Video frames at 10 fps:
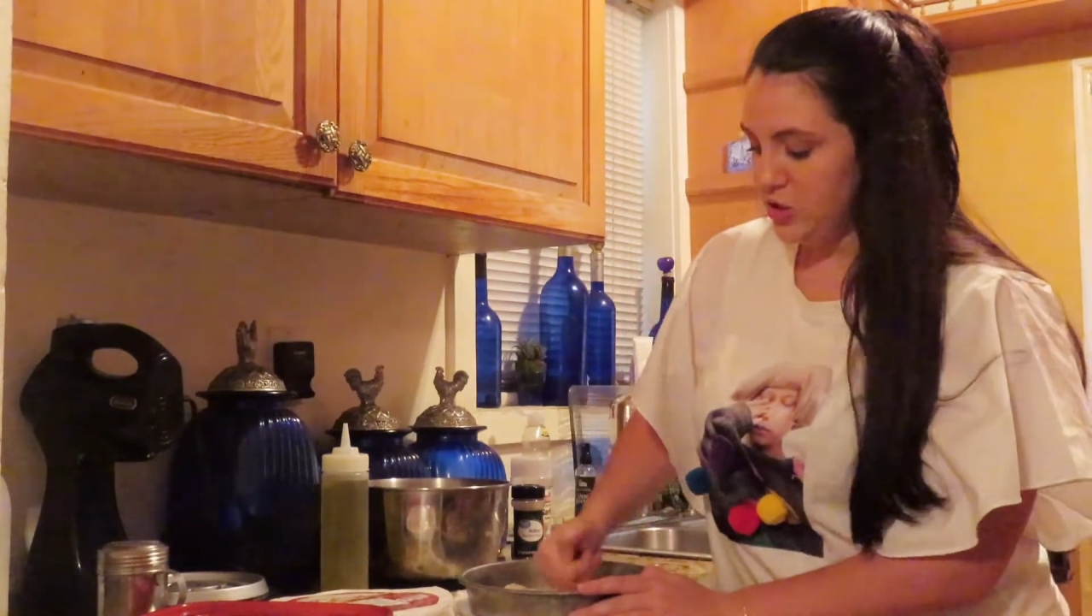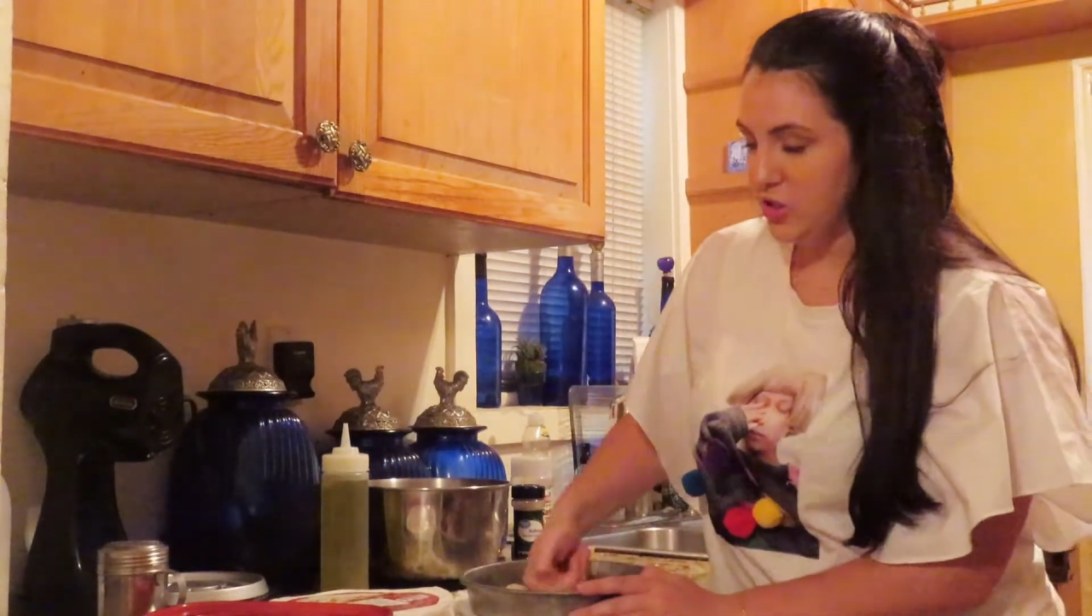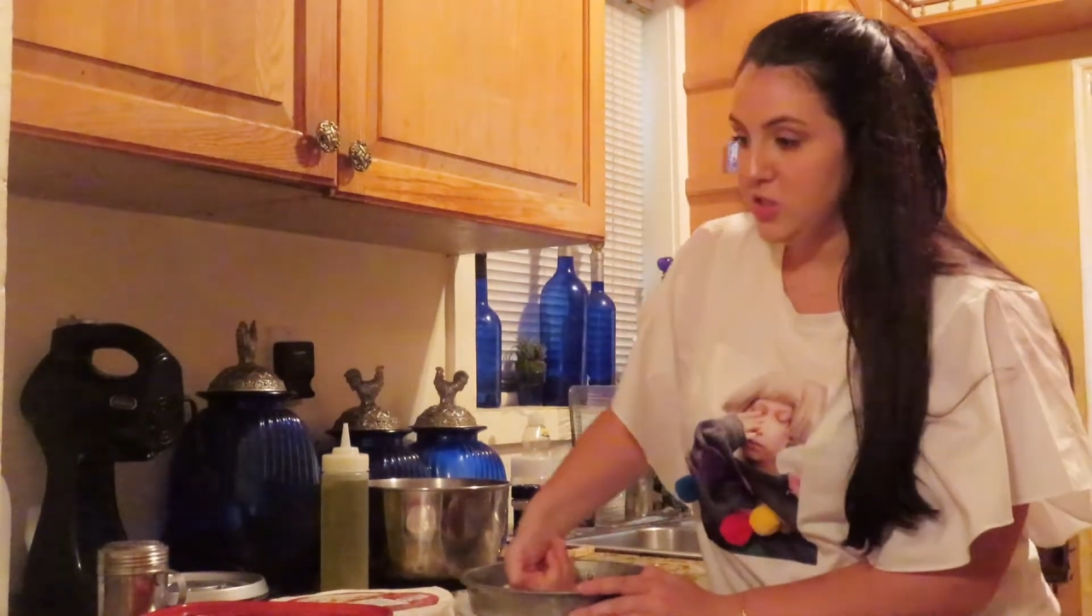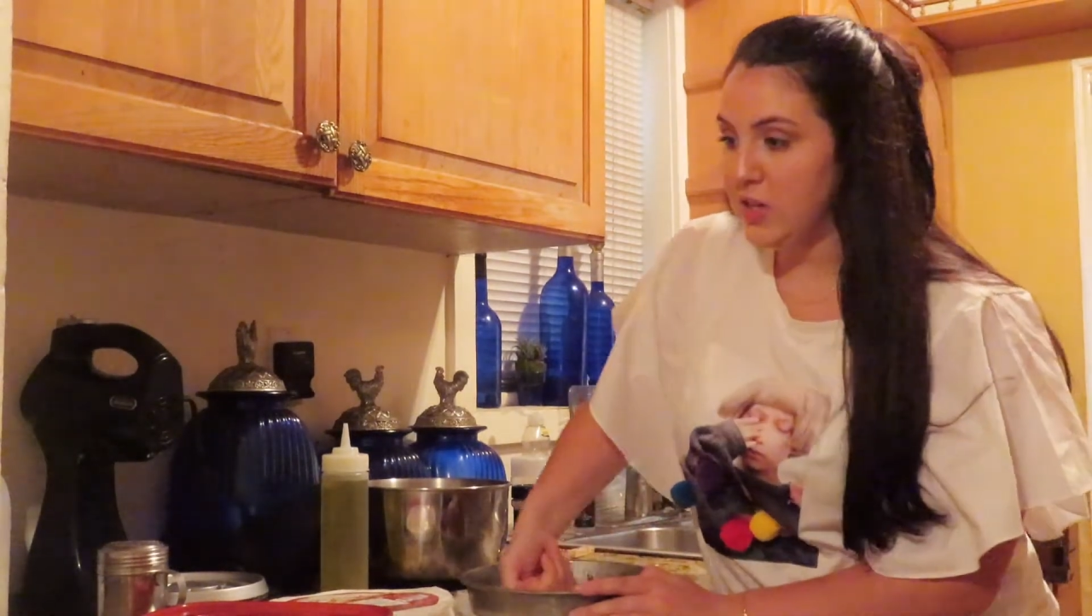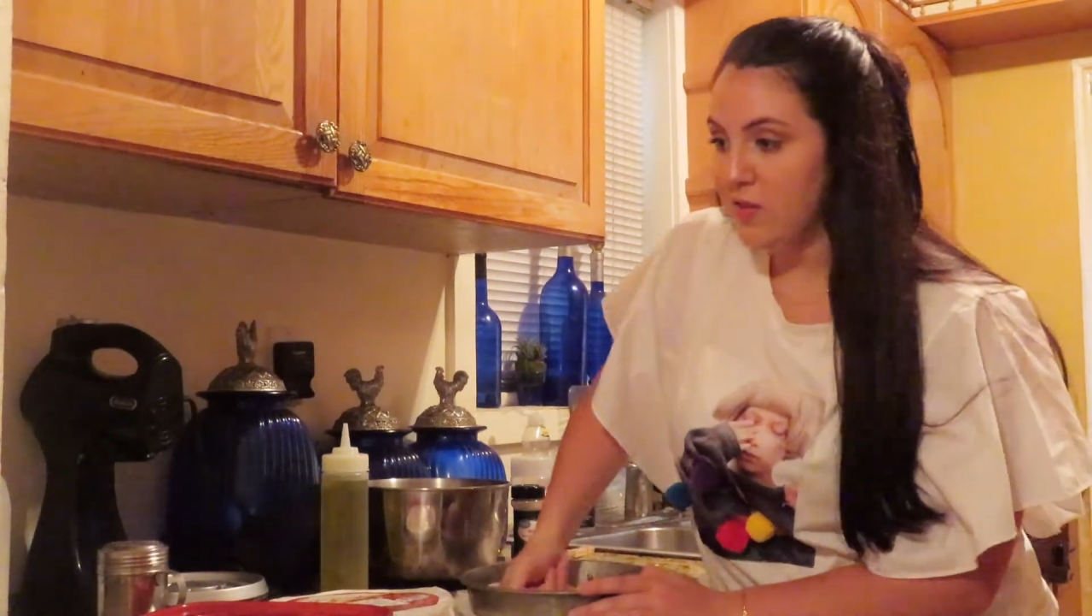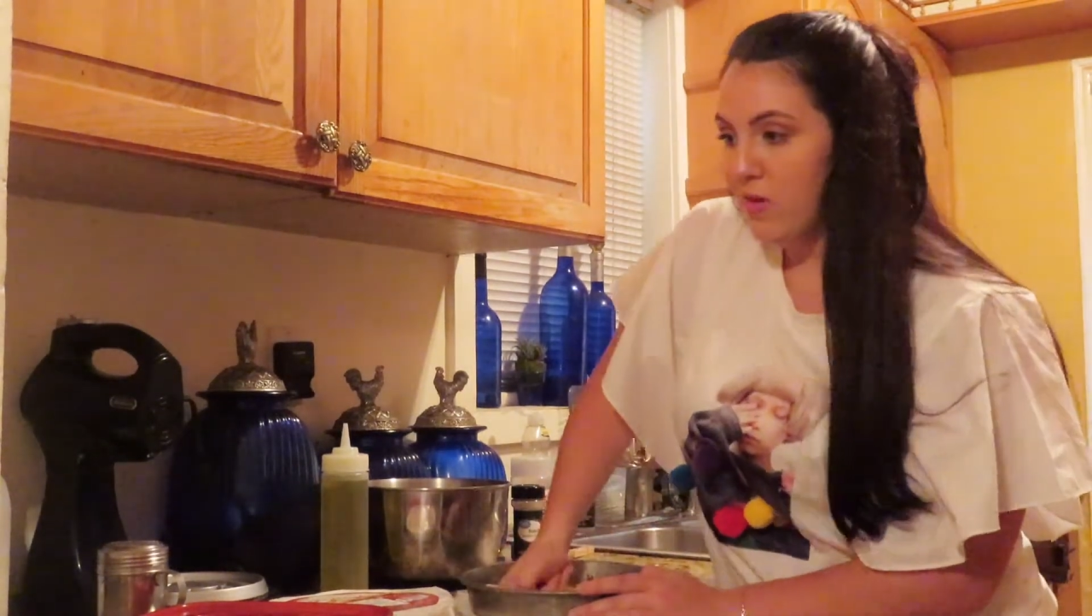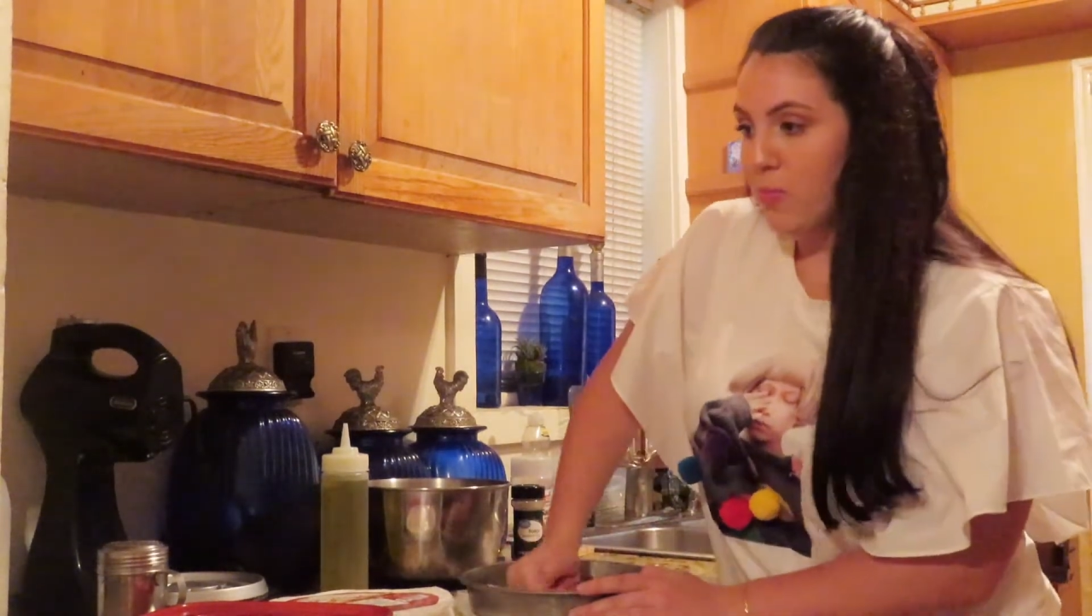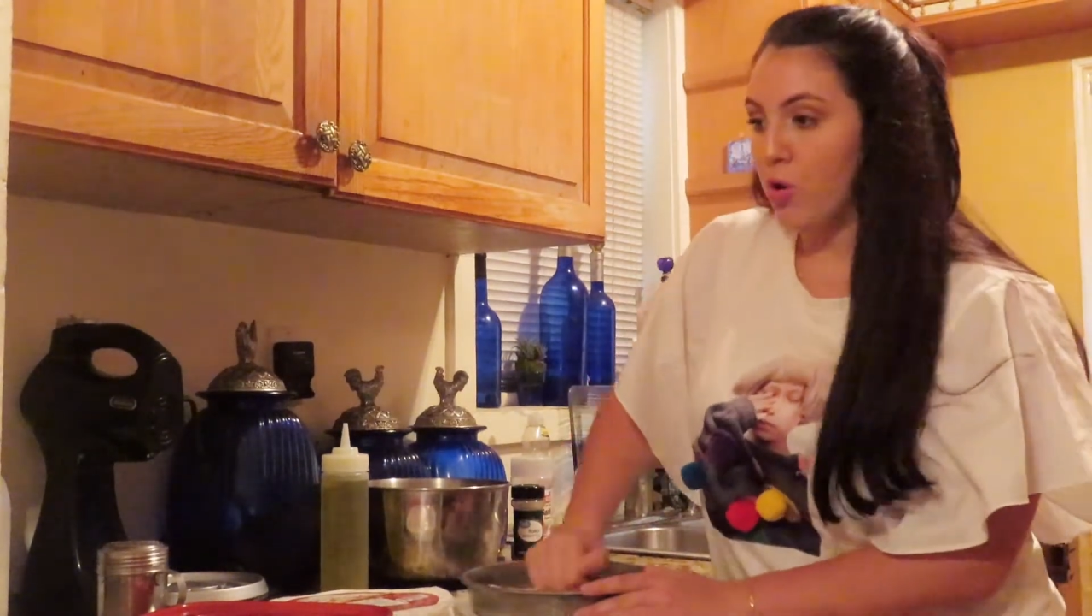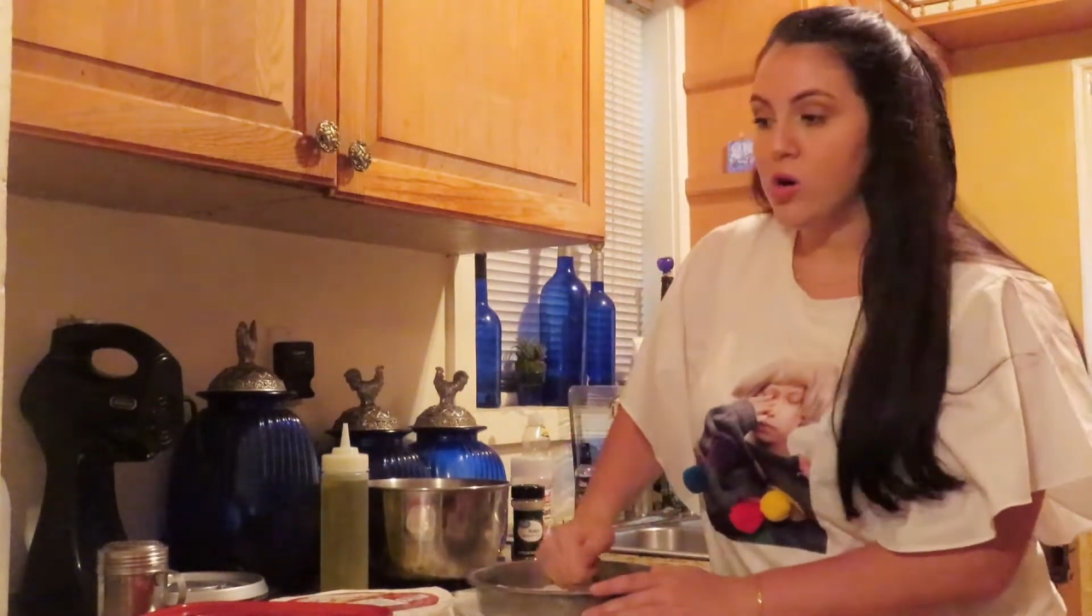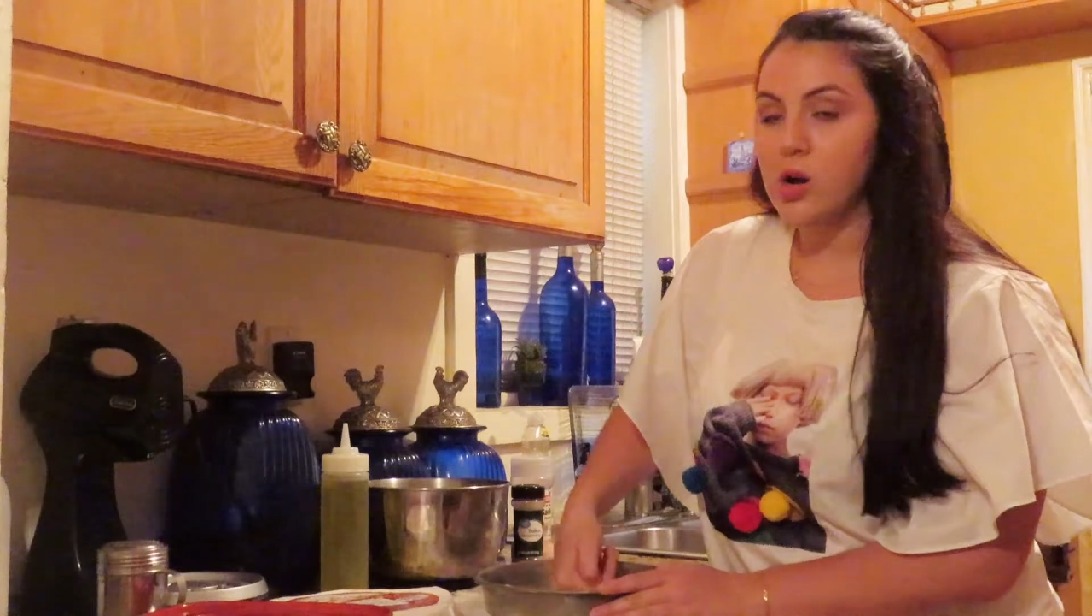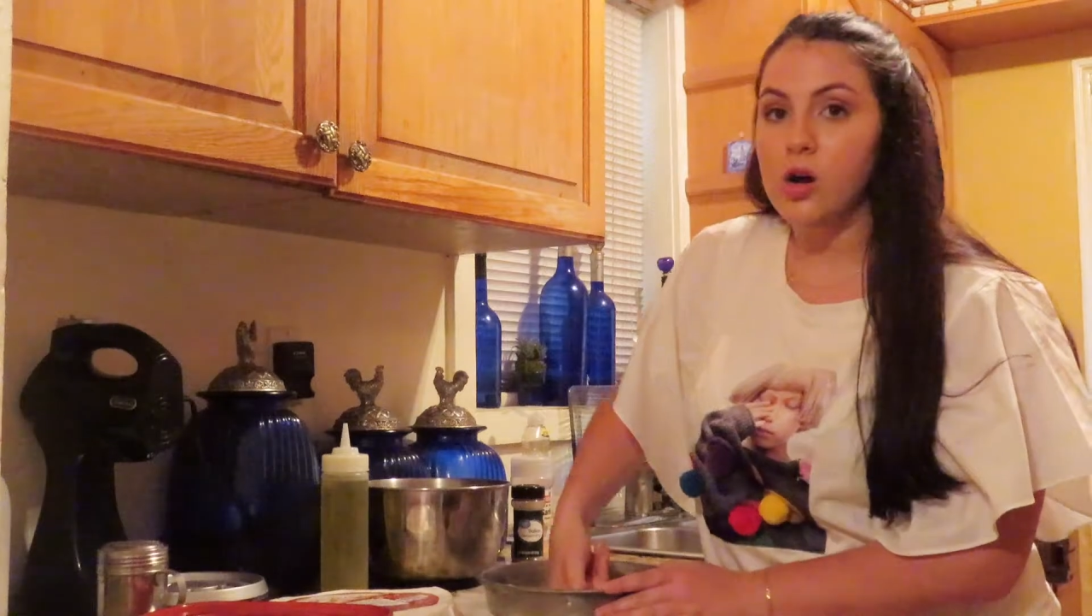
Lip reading: just to give it more